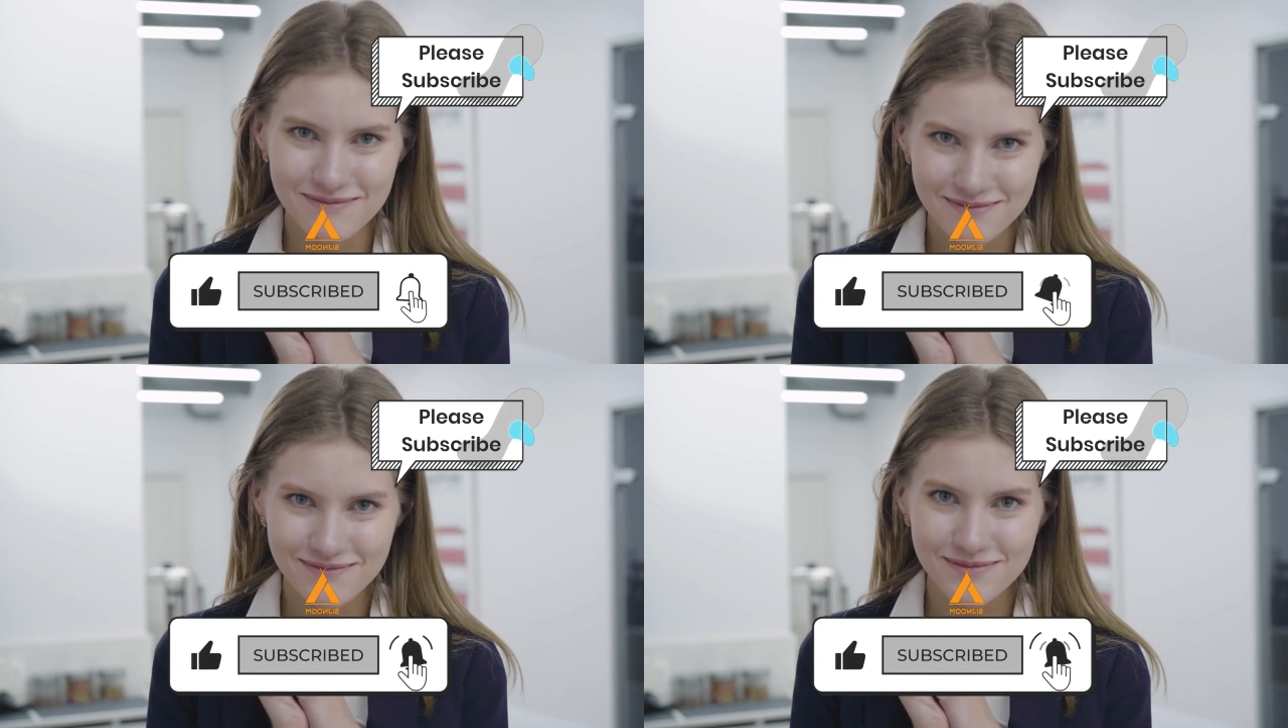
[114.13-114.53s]

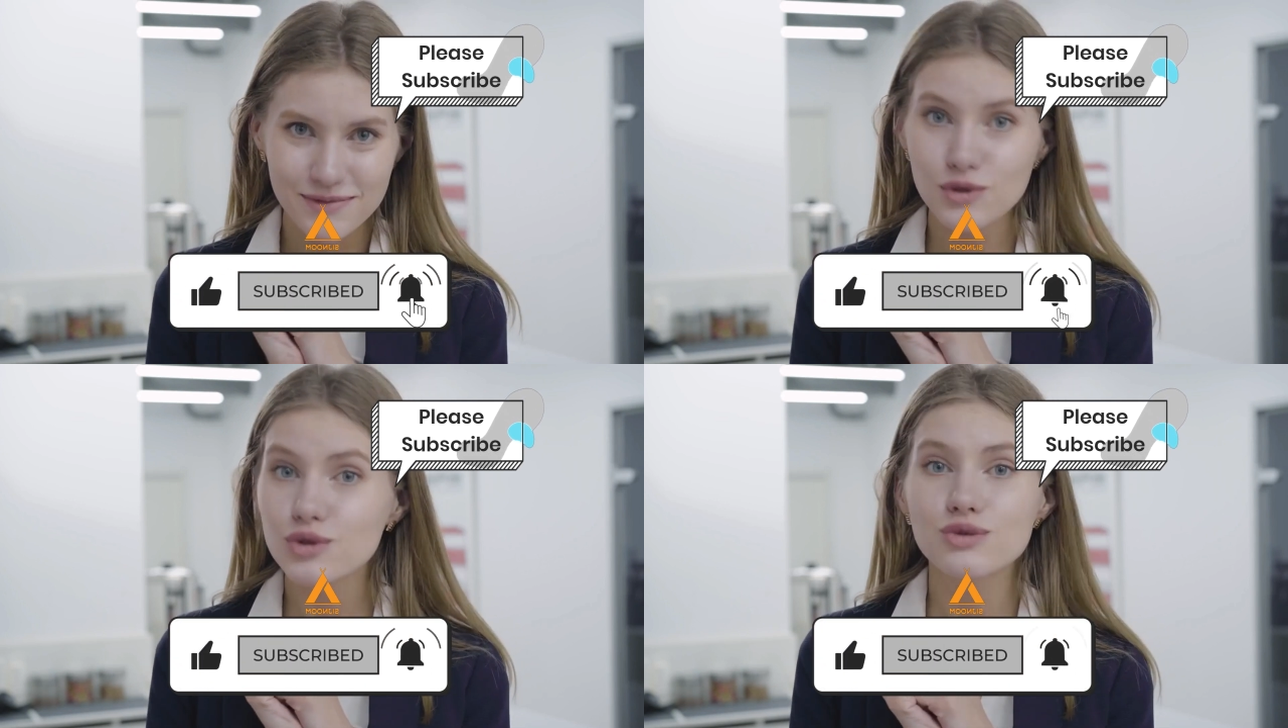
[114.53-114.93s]
that we are
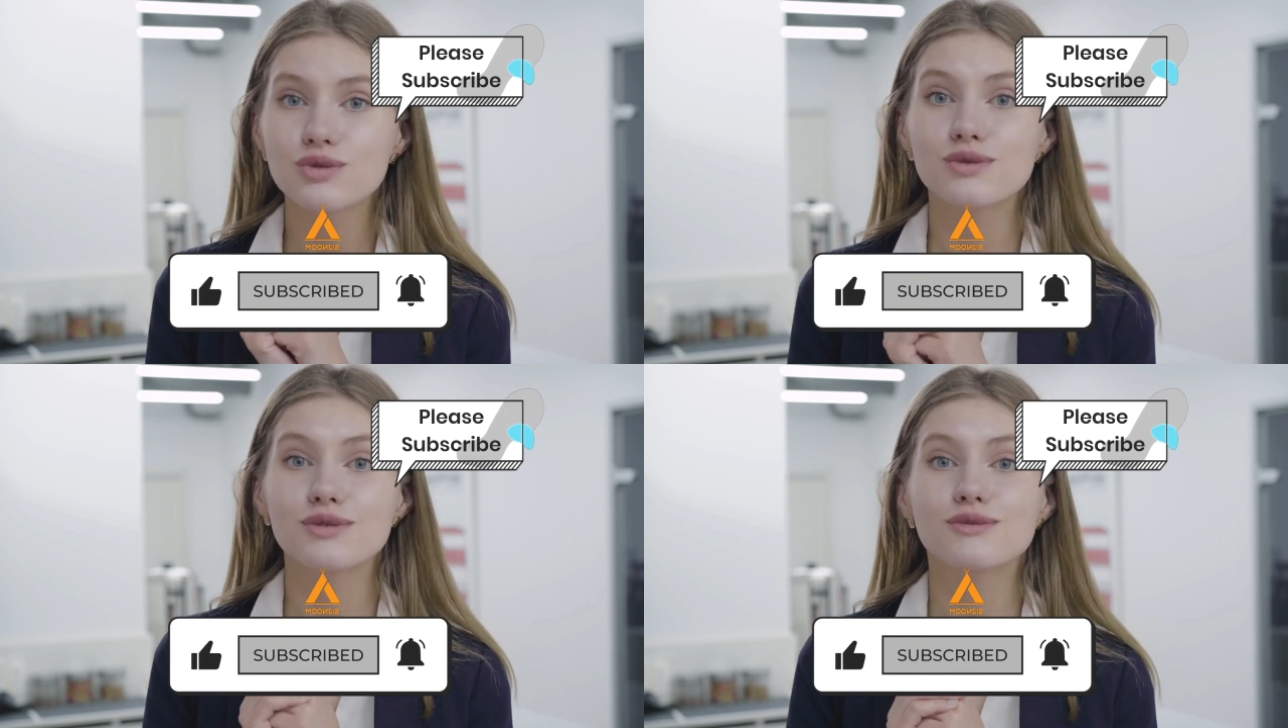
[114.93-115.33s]

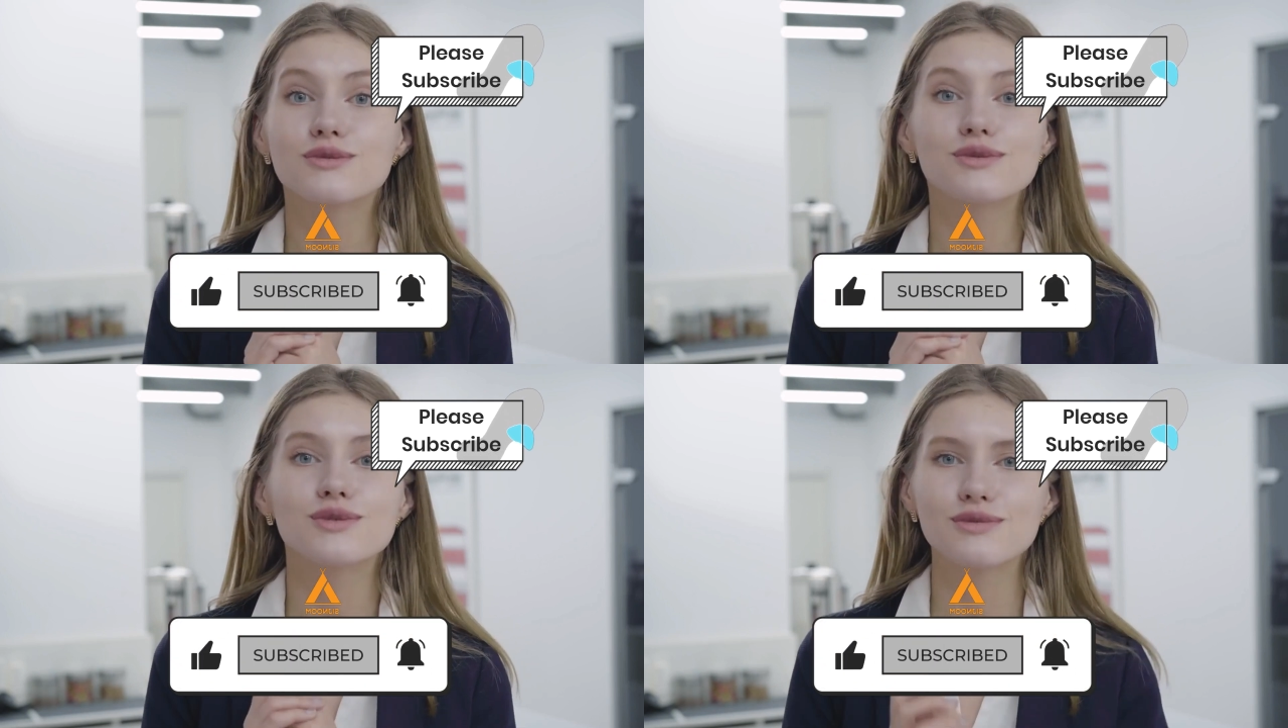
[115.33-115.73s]
inspired to make
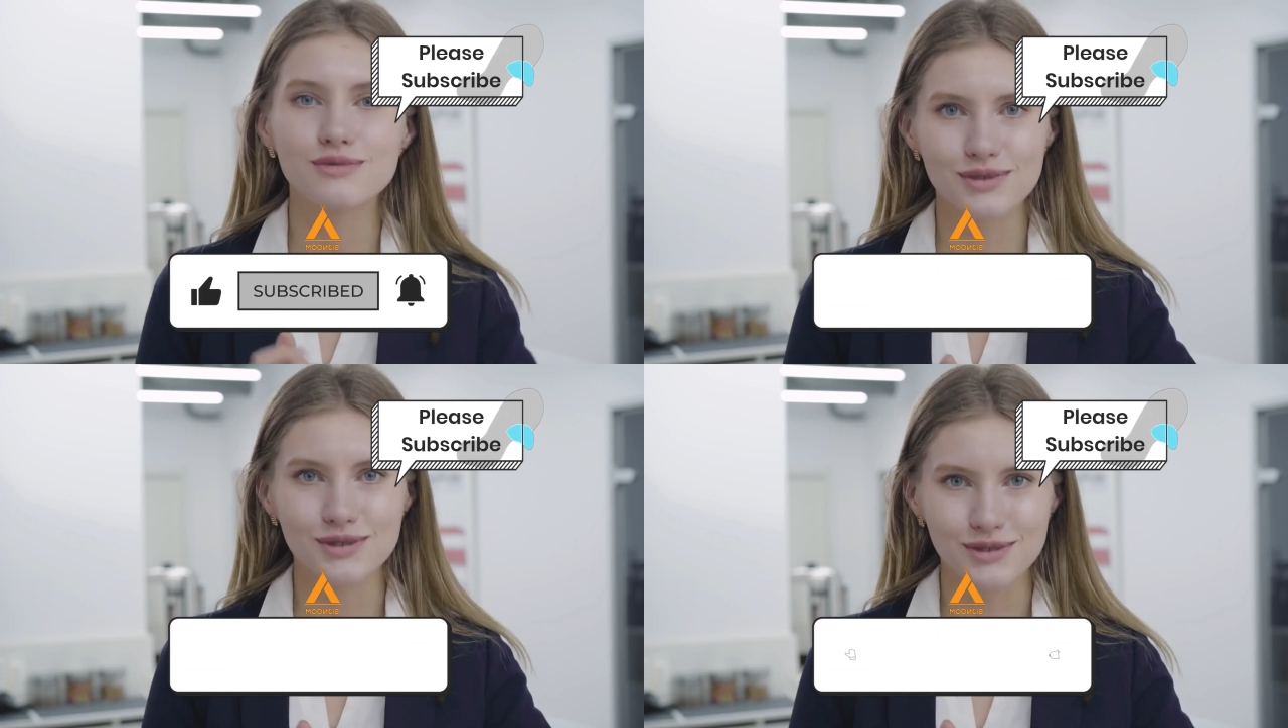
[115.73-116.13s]
more of
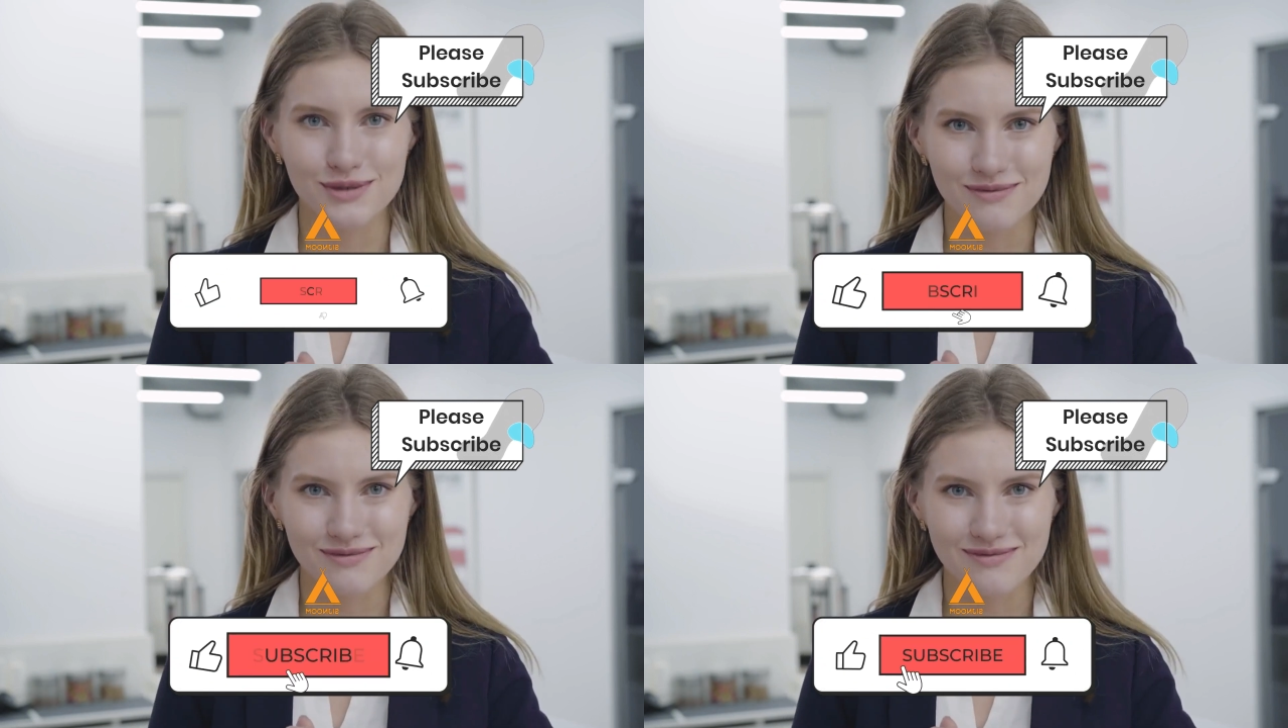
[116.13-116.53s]
such
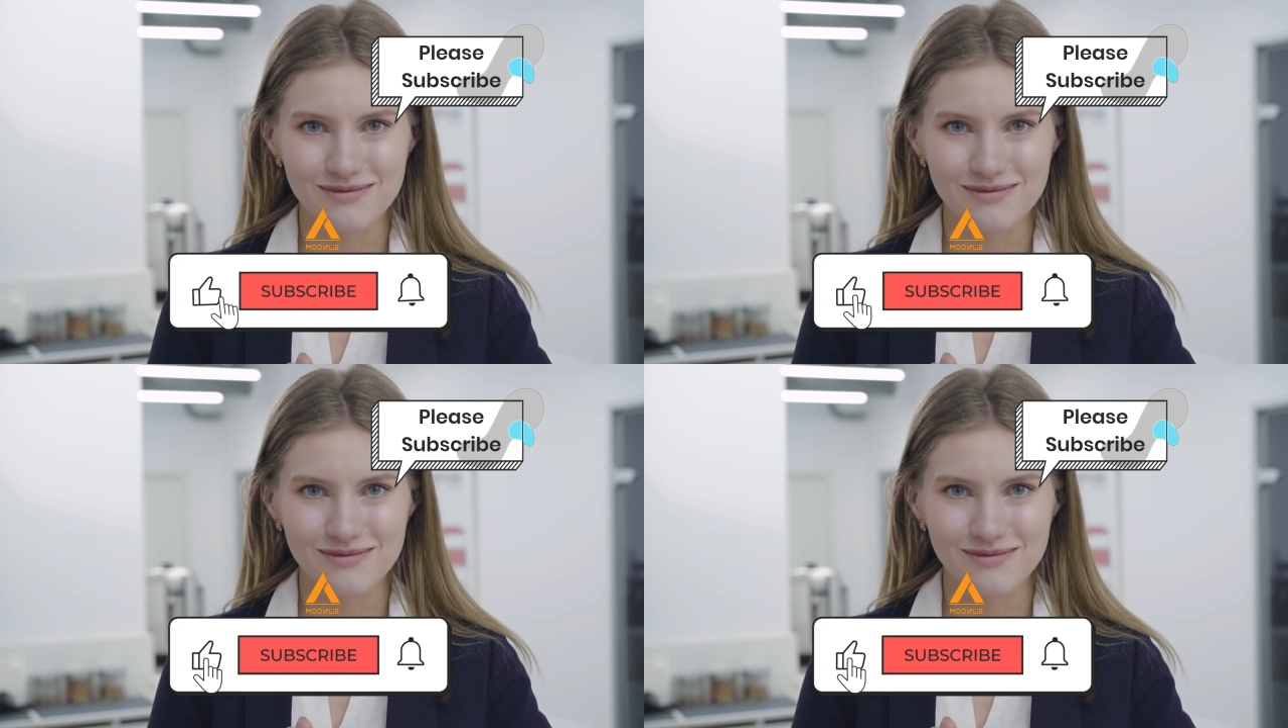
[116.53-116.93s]
amazing
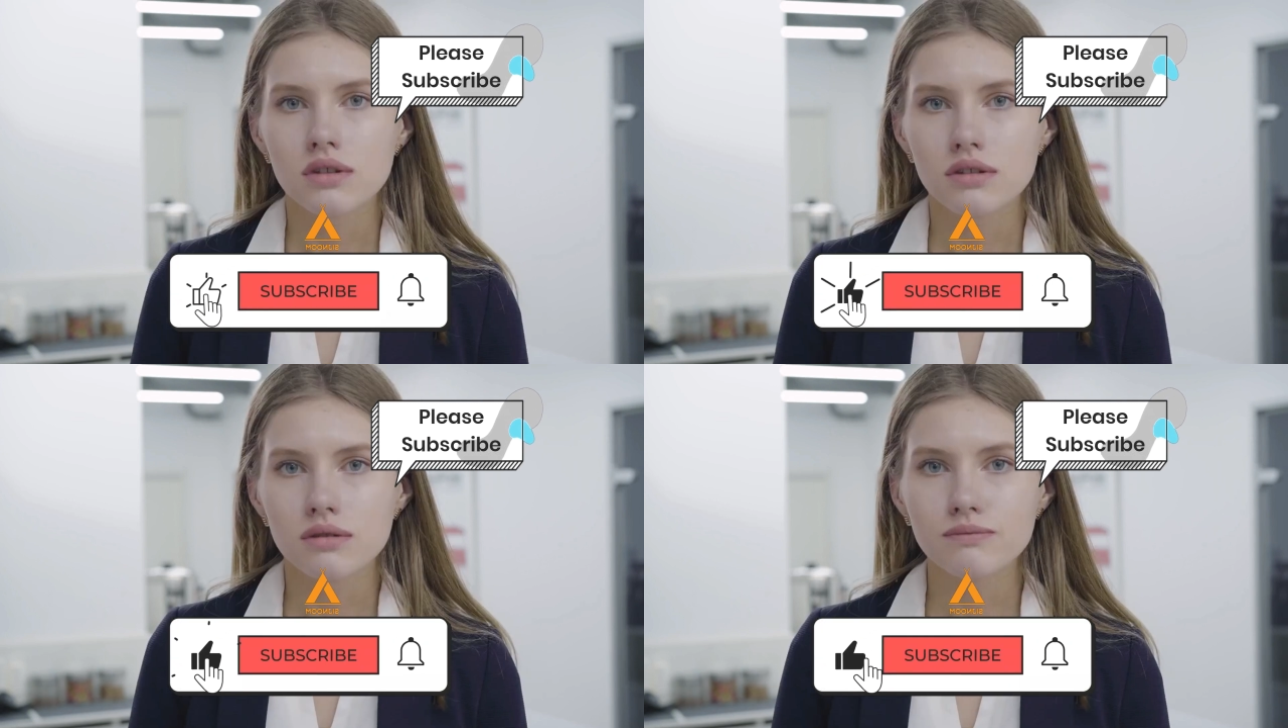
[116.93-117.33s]
content
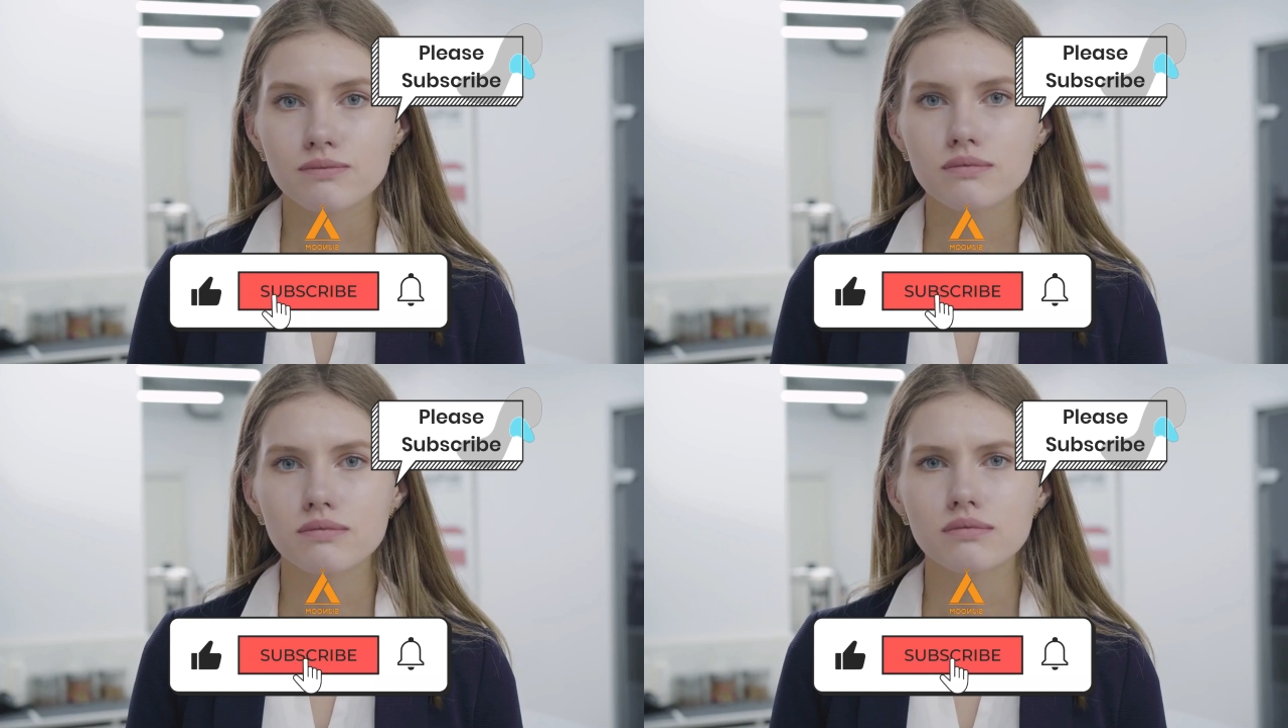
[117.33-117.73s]
every
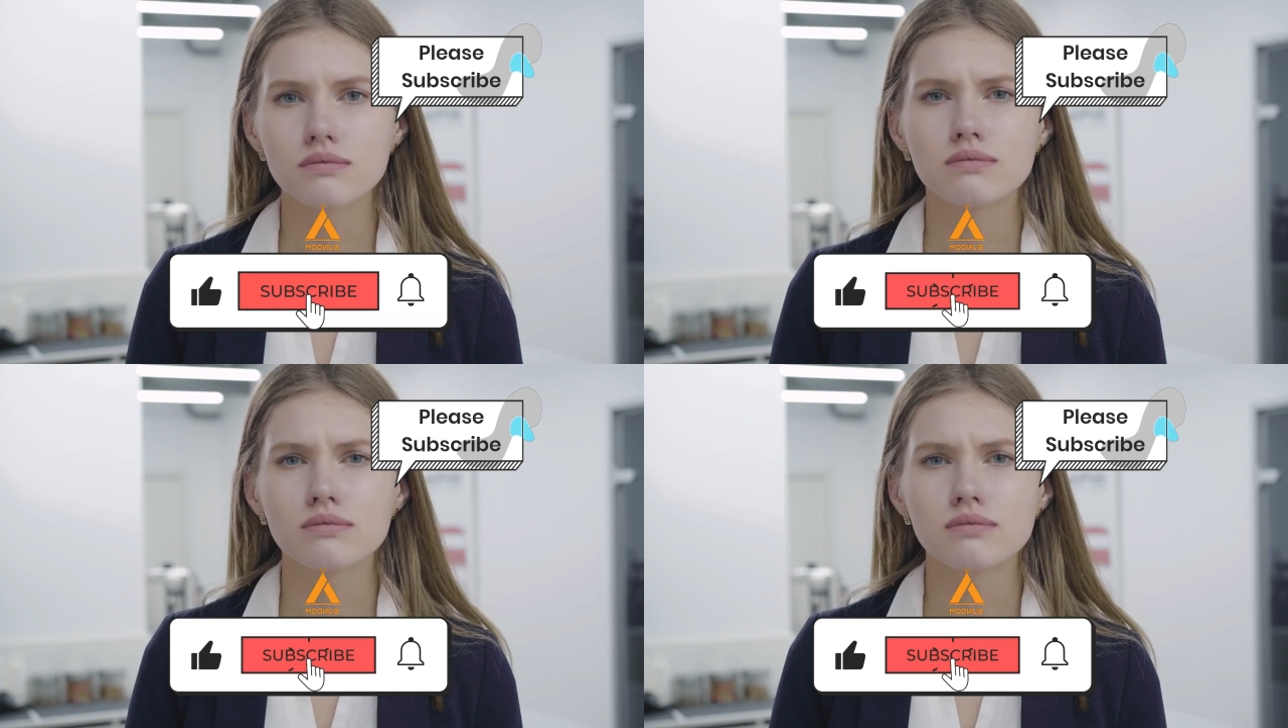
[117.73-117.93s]
day.